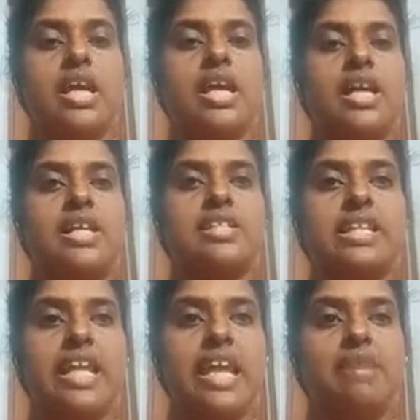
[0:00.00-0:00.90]
As
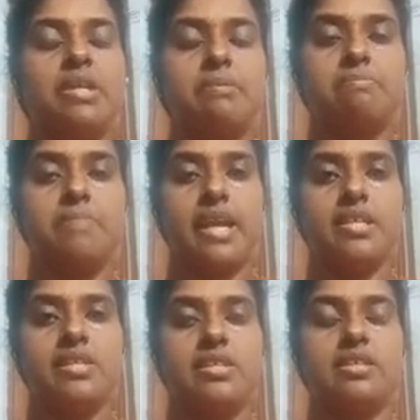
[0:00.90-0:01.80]
its name
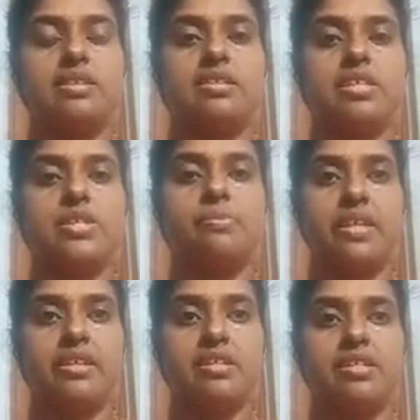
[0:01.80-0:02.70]
implies, this
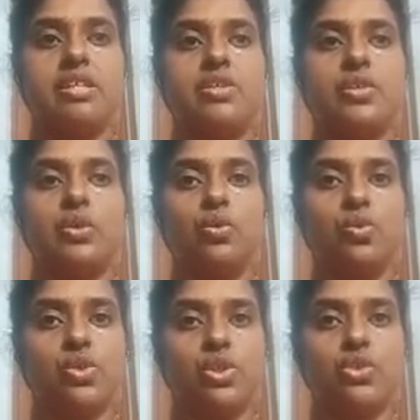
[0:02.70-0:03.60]
method is
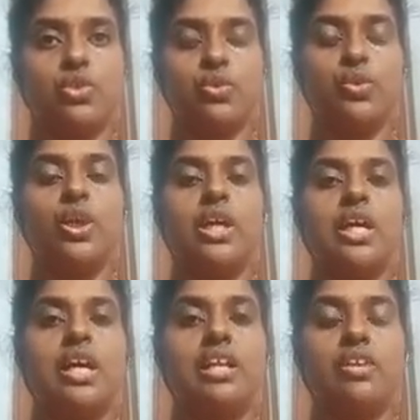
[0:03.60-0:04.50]
used to
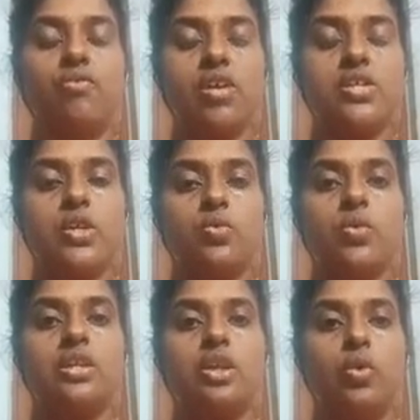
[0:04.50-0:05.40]
reverse
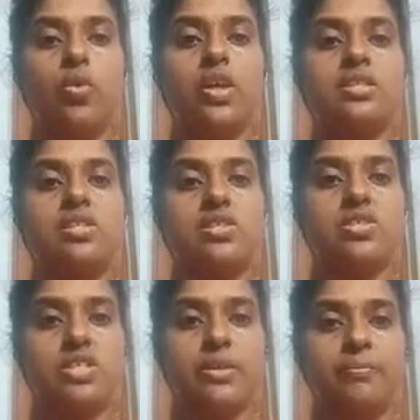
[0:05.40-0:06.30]
your given
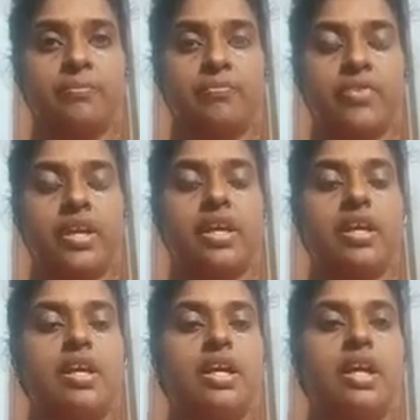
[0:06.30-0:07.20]
string.
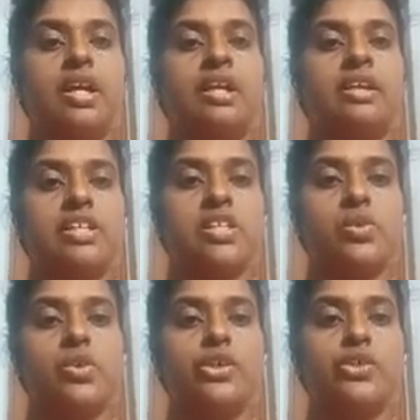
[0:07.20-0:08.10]
This
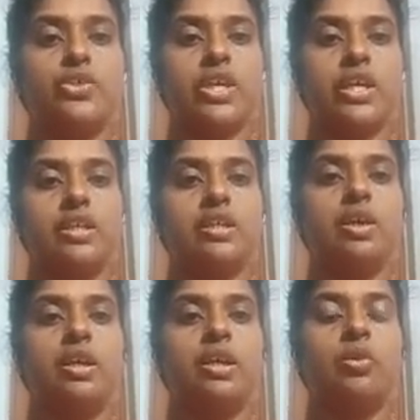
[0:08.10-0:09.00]
is going to take
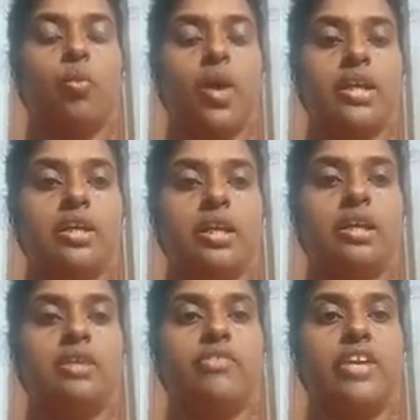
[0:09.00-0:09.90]
one
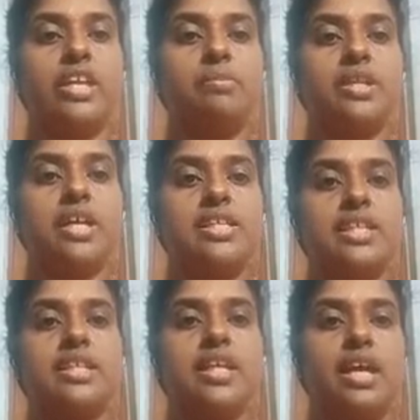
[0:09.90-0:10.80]
variable as
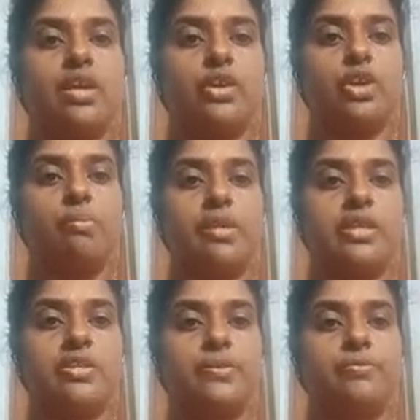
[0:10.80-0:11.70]
an
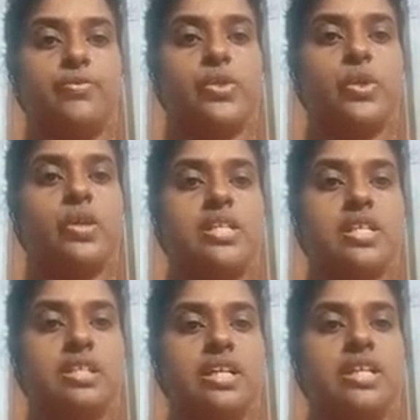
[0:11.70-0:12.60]
argument. So as
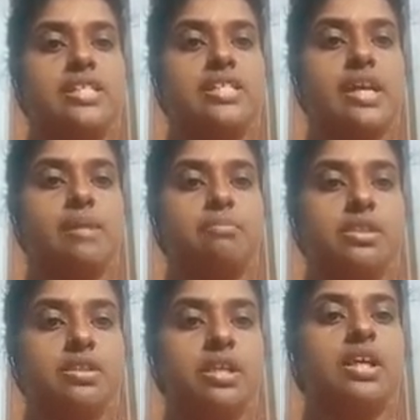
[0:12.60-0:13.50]
in the
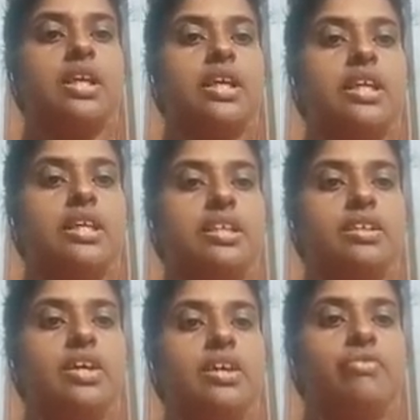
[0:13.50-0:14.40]
example, here
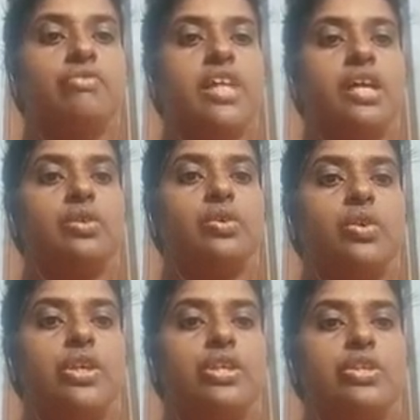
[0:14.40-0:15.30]
we are
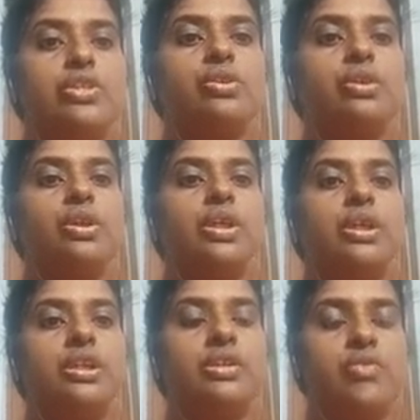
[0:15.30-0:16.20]
going to
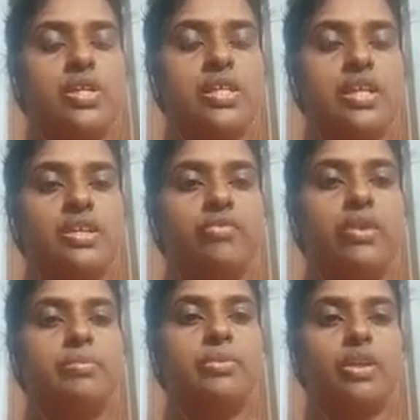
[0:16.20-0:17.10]
reverse a
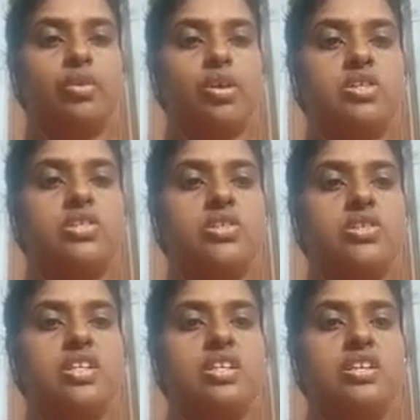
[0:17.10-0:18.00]
web technology,
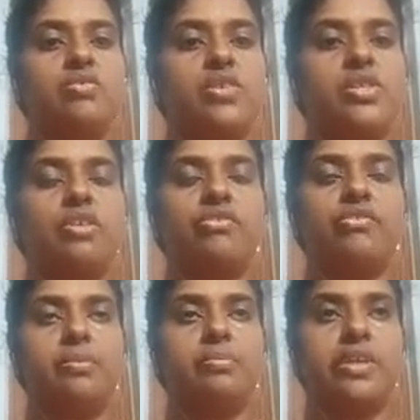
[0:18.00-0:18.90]
string reverse of
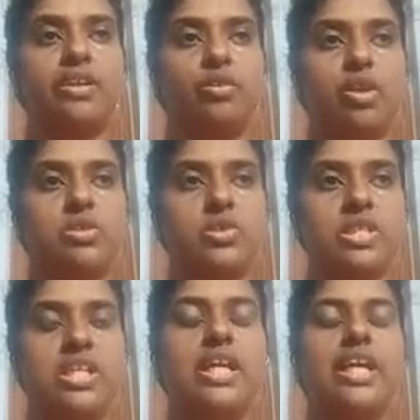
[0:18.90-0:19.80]
web technology.
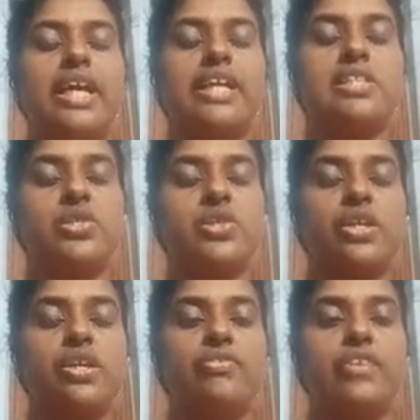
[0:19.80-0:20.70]
Instead
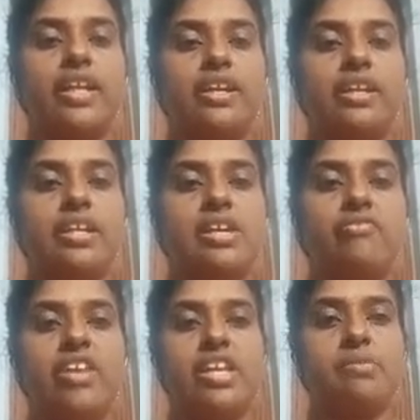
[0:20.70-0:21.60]
of declaring a
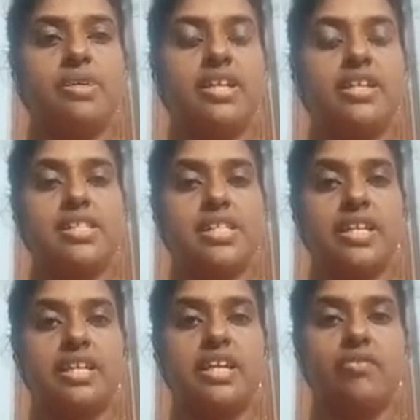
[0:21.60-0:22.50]
variable and
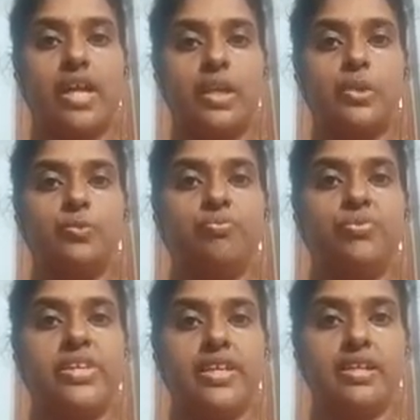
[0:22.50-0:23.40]
assigning a value,
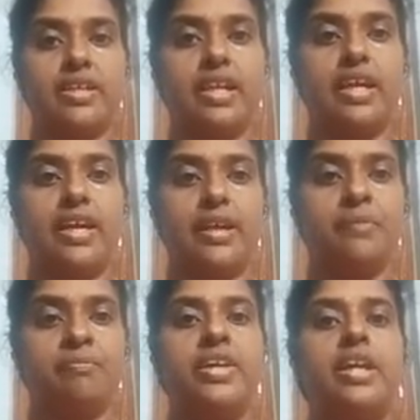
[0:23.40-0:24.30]
here I am
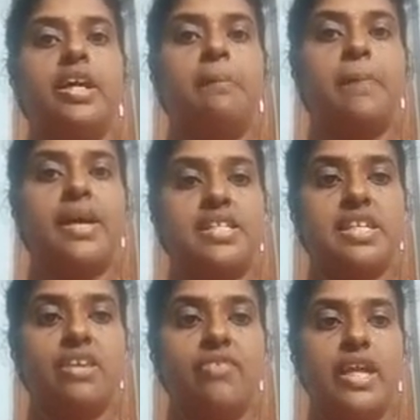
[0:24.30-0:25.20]

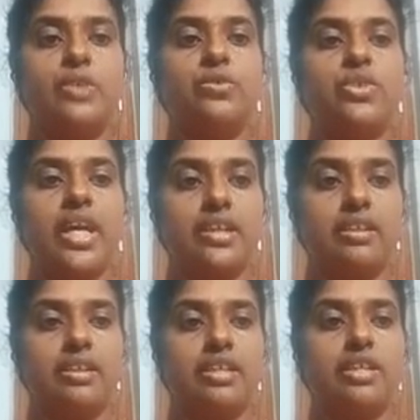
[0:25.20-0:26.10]
passing a value
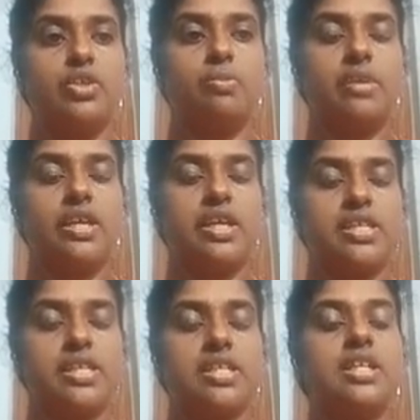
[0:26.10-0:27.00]
directly to my as
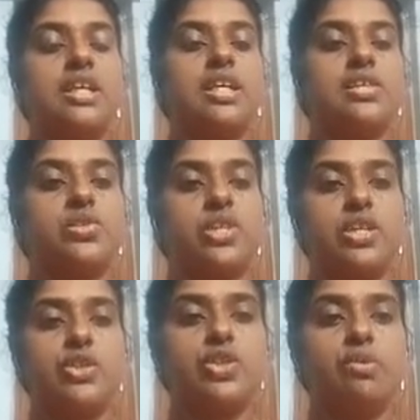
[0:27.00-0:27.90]
a
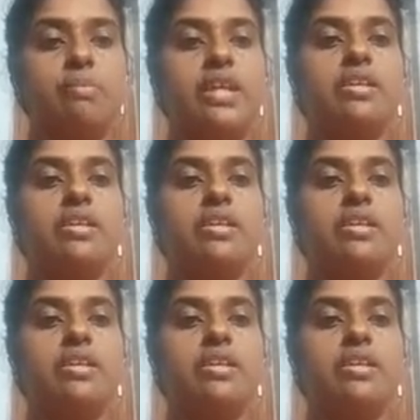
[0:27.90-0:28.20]
string to my